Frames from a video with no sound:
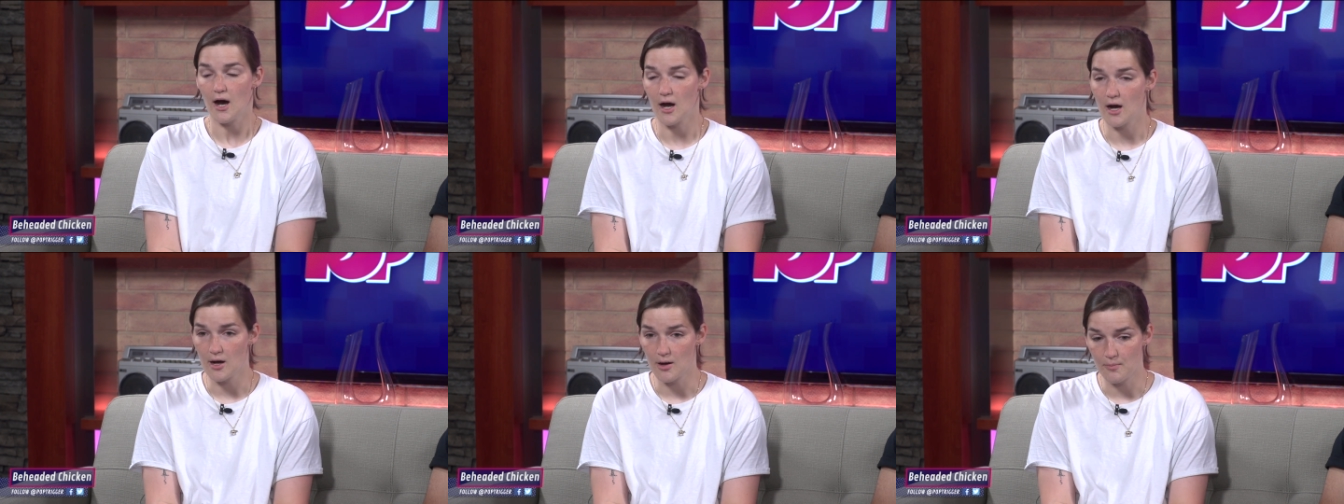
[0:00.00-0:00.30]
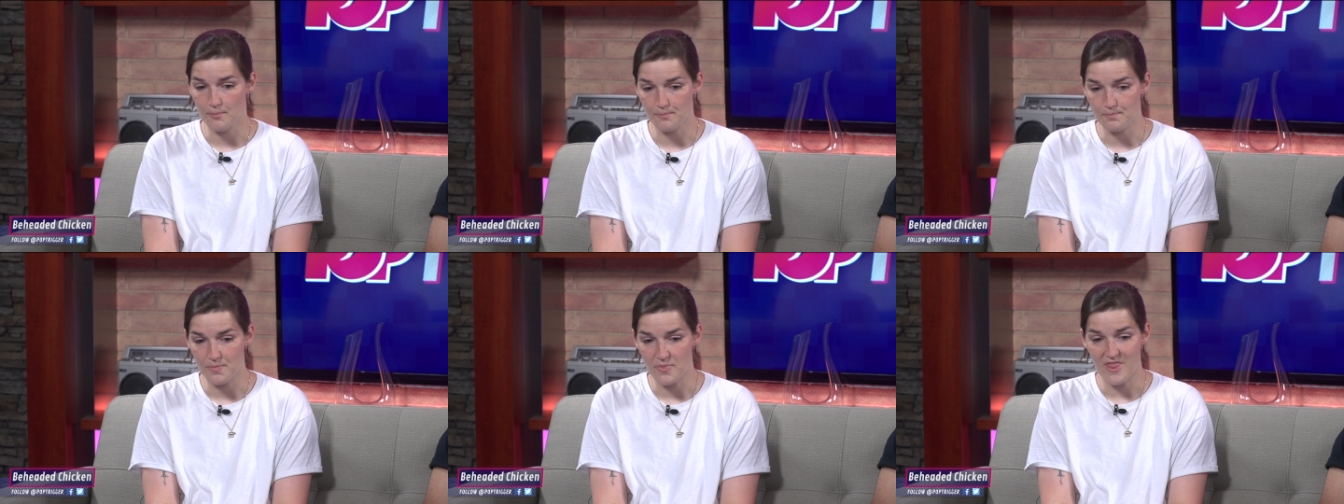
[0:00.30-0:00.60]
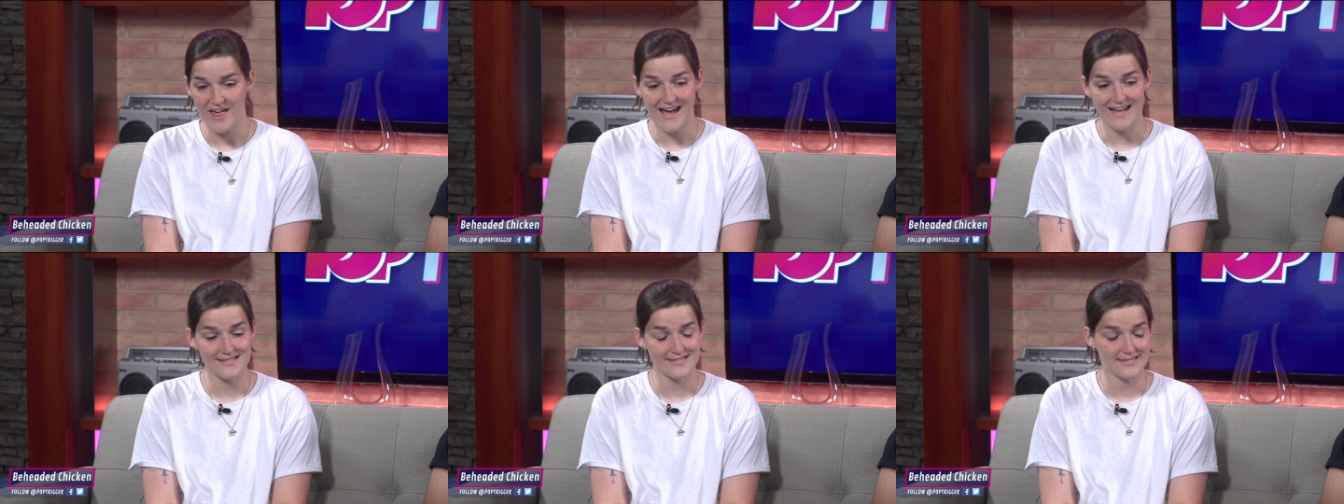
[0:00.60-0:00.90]
Um,
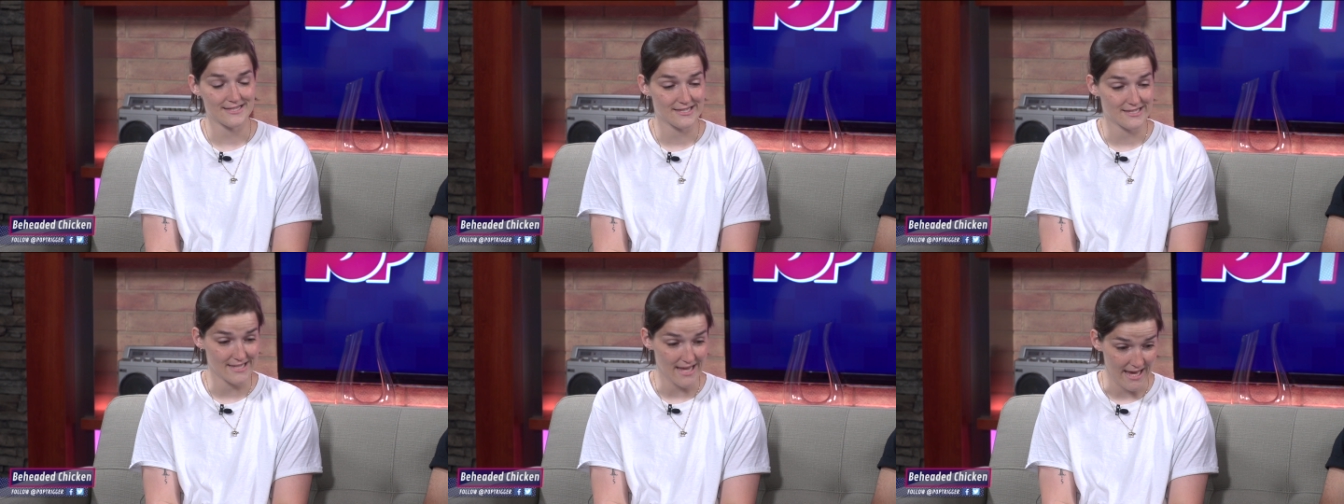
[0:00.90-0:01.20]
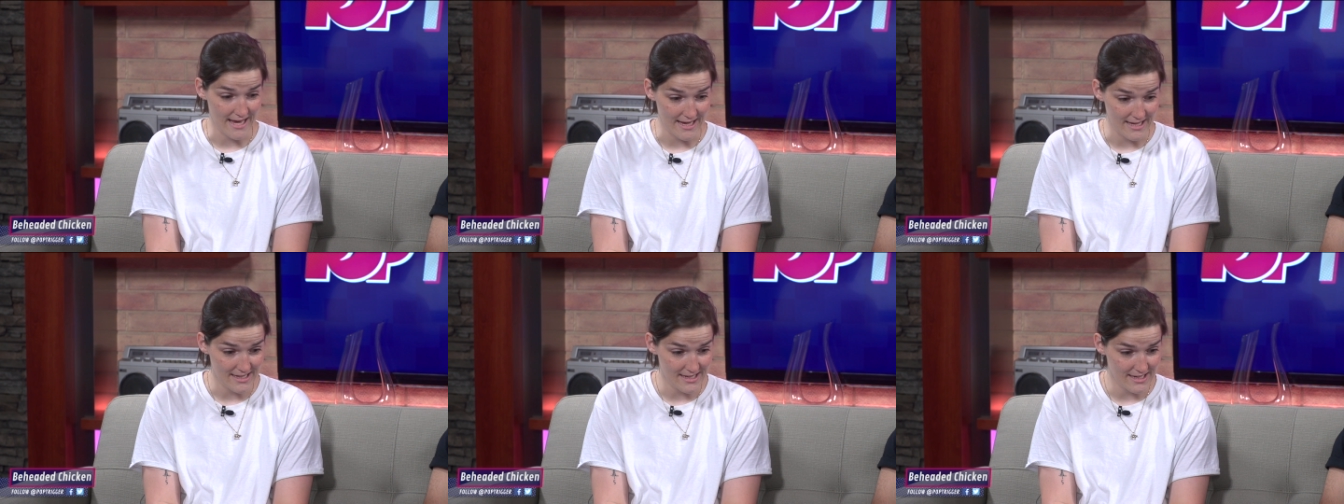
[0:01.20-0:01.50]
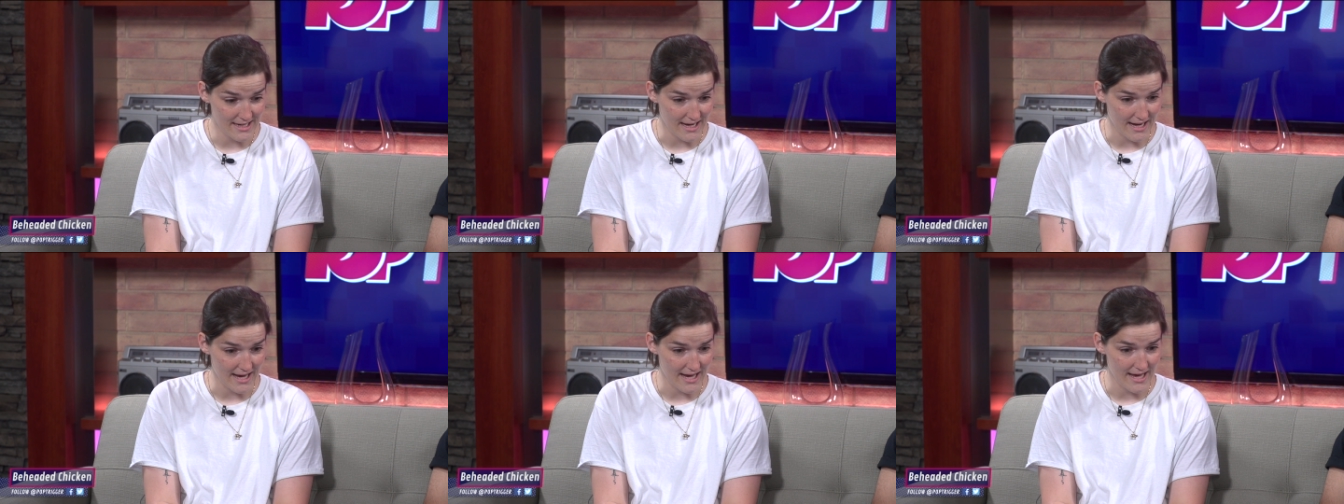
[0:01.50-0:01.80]
that
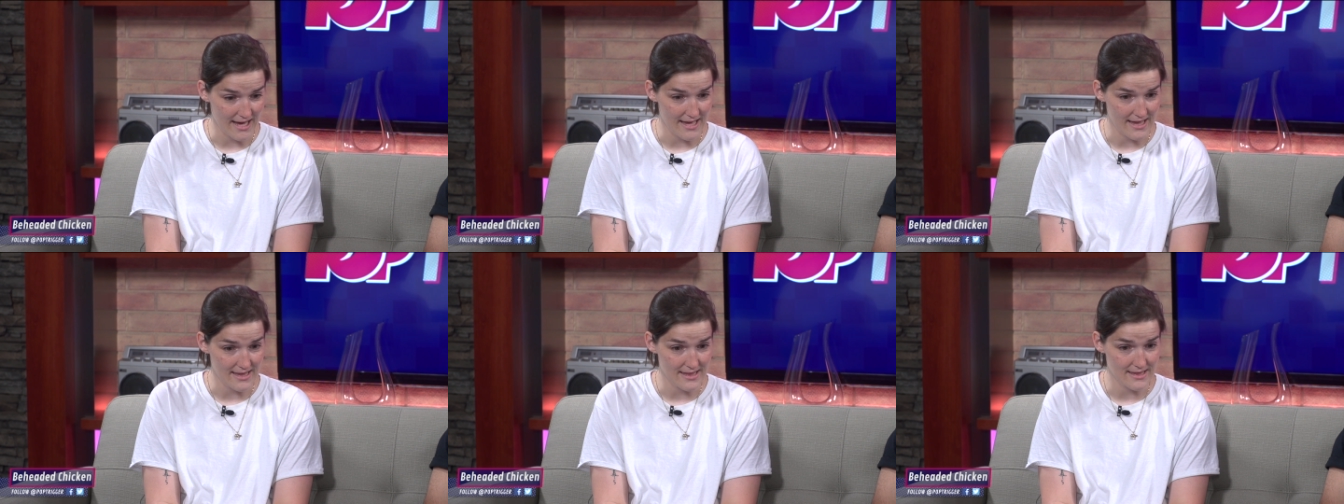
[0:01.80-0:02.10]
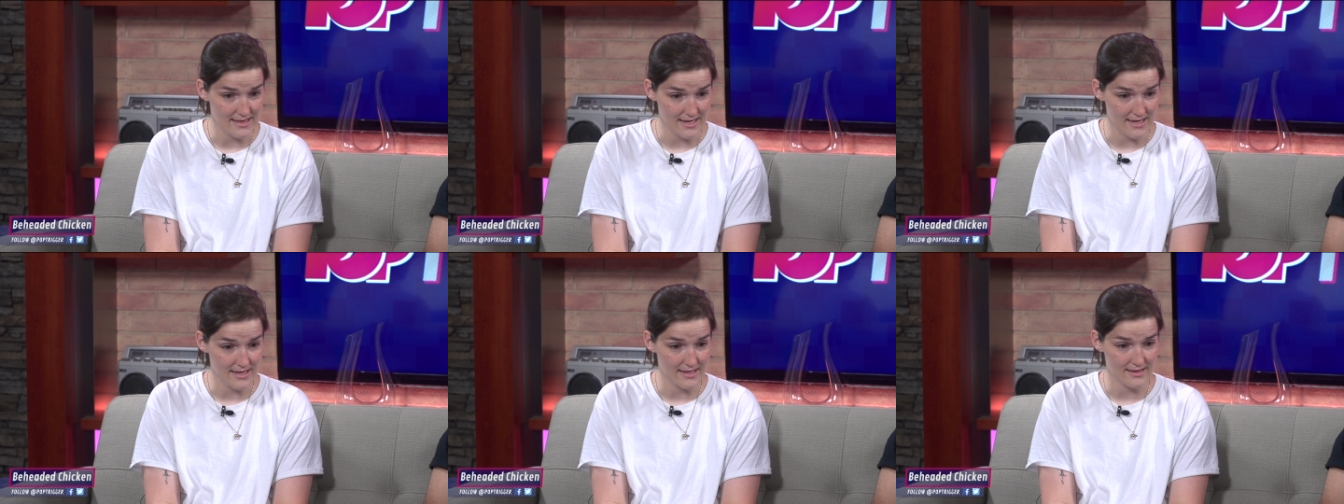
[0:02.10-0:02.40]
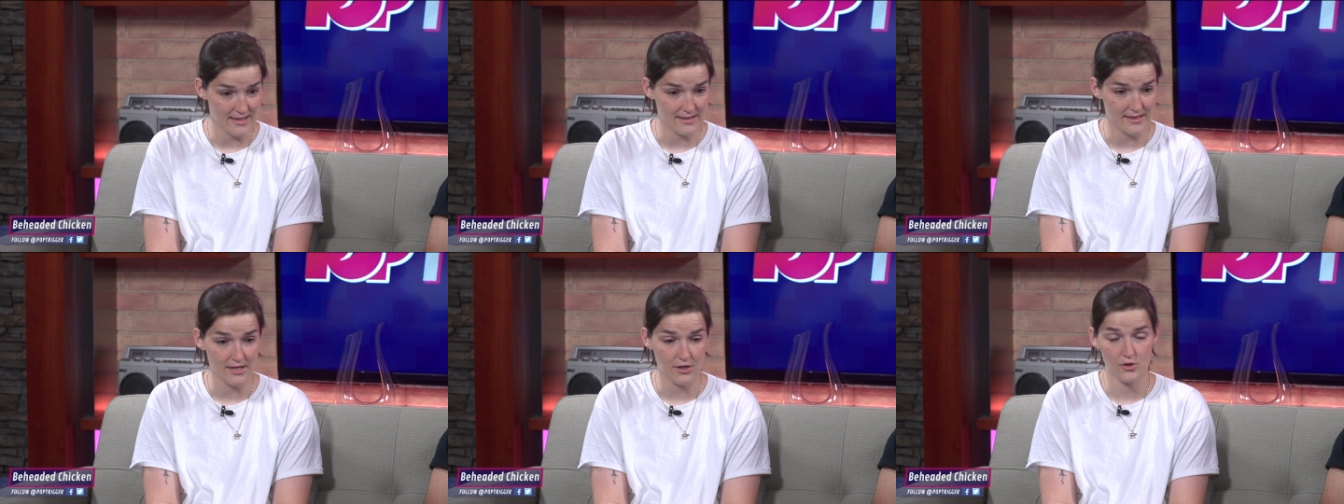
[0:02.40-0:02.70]
said, I think
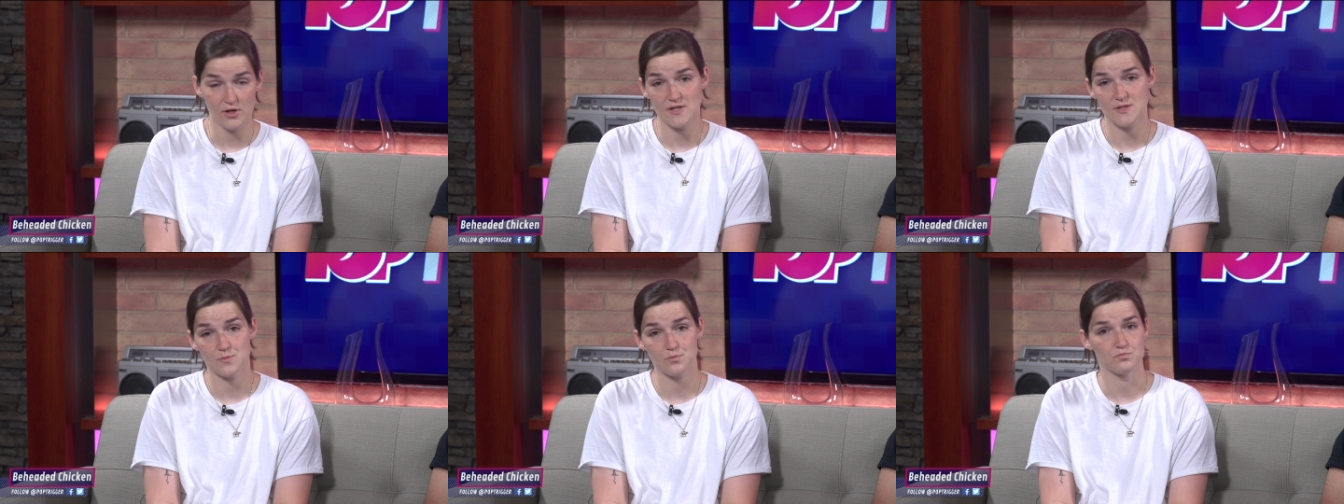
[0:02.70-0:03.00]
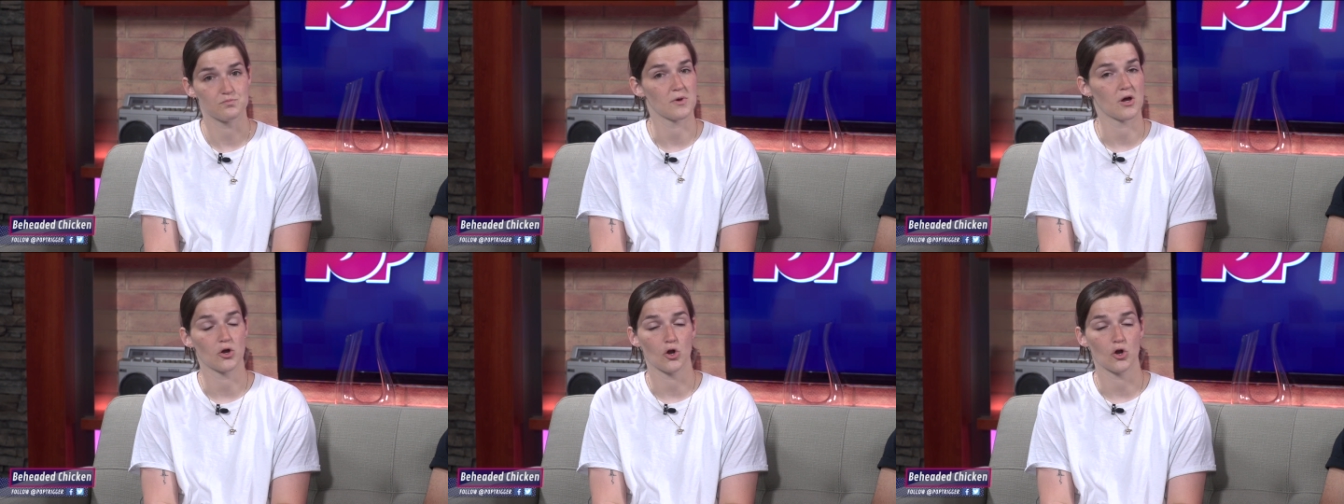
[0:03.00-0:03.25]
that there is